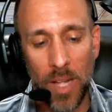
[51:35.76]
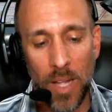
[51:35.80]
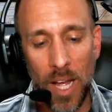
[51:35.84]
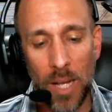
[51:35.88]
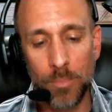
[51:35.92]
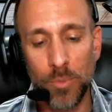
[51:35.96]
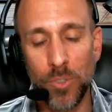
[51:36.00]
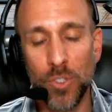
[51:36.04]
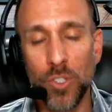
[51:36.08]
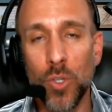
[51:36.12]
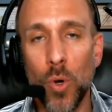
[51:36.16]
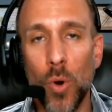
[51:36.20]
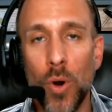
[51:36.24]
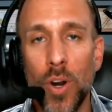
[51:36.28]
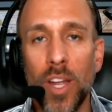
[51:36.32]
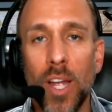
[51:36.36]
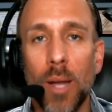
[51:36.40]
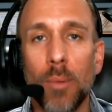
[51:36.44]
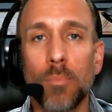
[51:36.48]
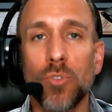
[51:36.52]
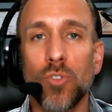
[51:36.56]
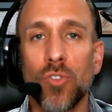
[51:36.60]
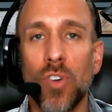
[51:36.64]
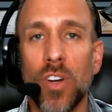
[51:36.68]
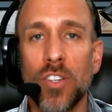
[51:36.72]
I'm
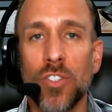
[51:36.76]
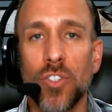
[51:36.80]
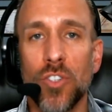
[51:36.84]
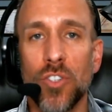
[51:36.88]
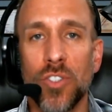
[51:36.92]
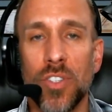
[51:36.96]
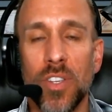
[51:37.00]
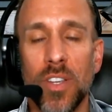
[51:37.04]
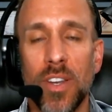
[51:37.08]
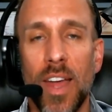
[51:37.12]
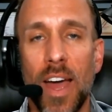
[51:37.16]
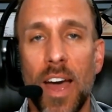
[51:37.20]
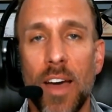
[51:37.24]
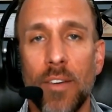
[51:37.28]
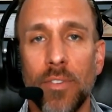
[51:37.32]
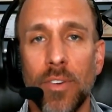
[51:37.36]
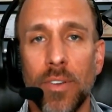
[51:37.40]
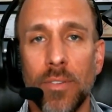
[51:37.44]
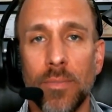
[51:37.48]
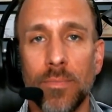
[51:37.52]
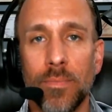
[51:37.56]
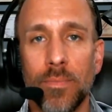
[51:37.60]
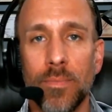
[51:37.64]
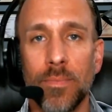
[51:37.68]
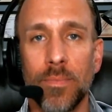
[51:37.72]
storing up treasures in
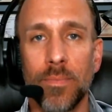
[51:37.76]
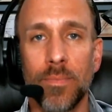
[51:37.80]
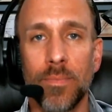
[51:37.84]
heaven.